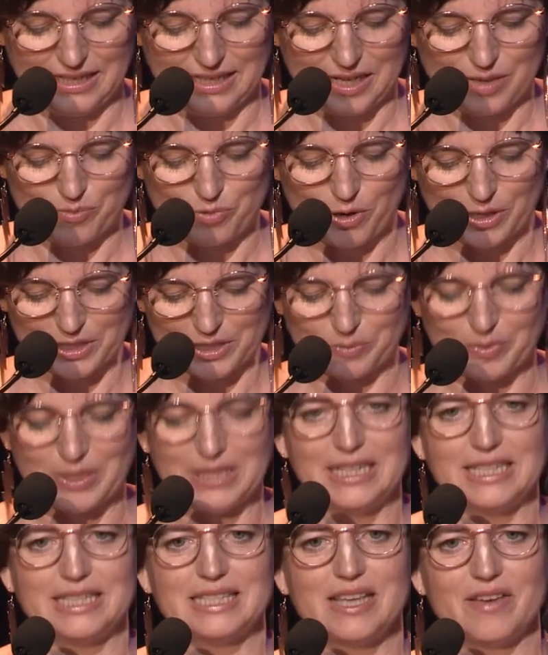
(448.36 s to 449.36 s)

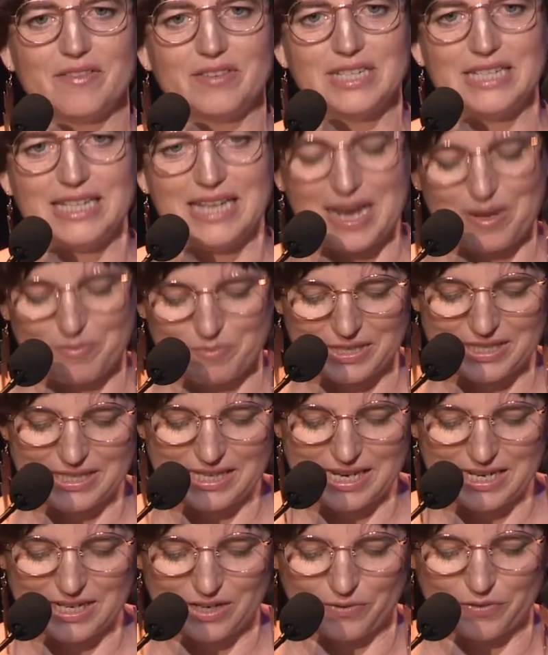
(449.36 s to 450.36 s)
Approximately
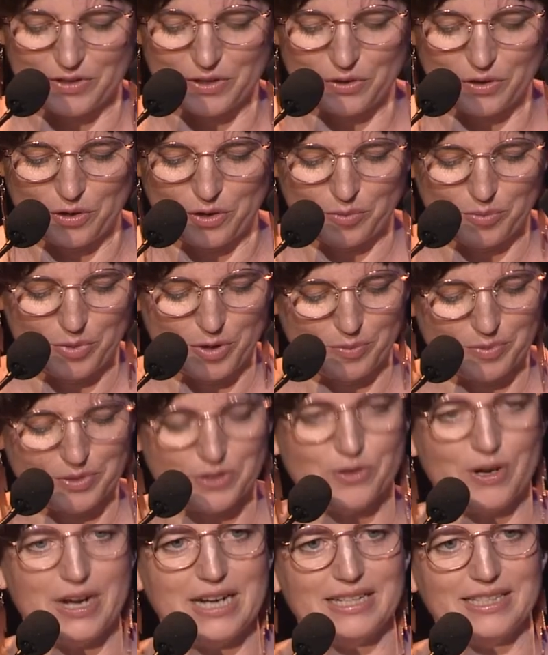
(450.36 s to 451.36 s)
78% of the known
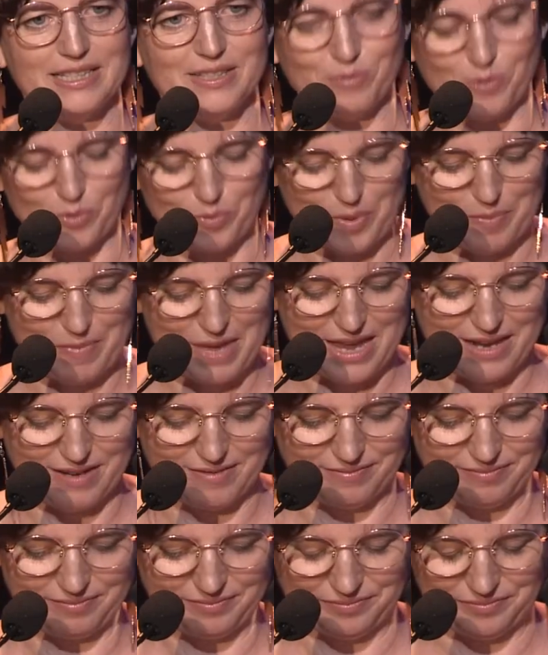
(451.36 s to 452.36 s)
perpetrators will be
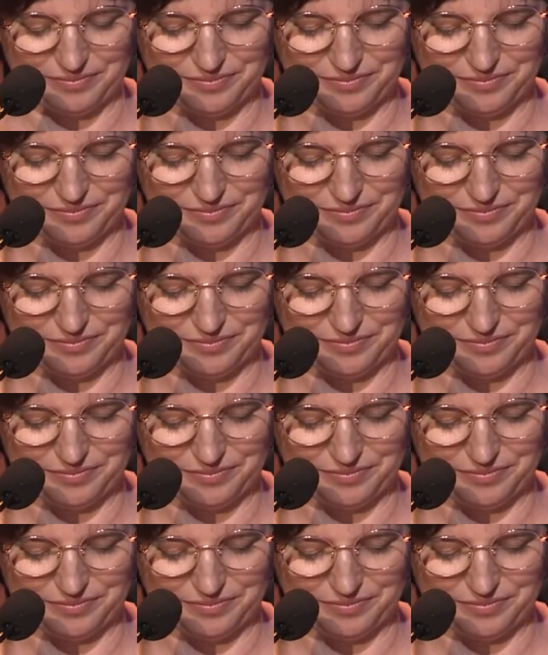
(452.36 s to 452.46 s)
men.